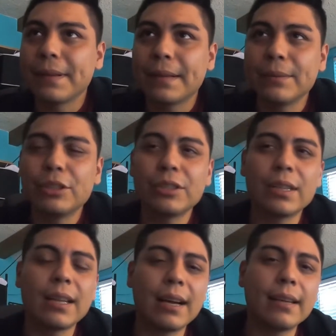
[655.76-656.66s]
it was just a
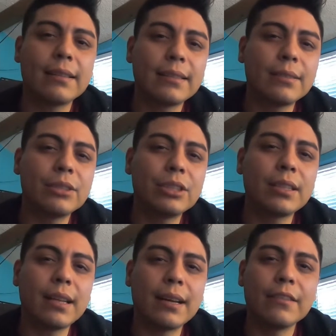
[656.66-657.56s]
lot. It was just a
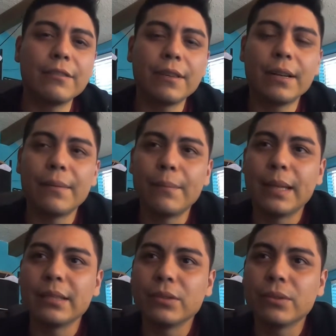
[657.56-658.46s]
lot of
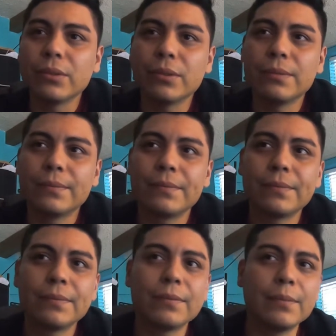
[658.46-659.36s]
mental
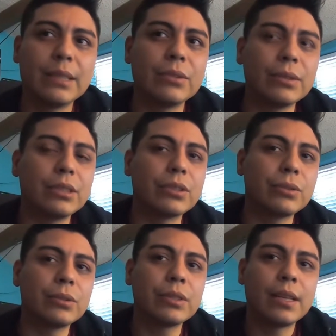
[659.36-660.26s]

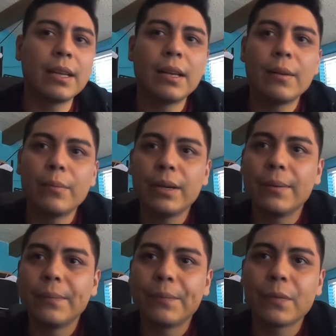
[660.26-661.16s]
issues.
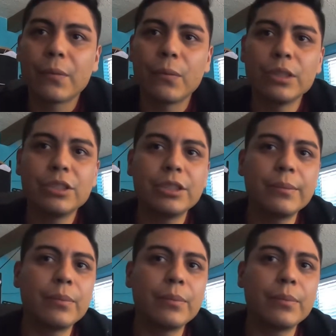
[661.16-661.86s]
But once she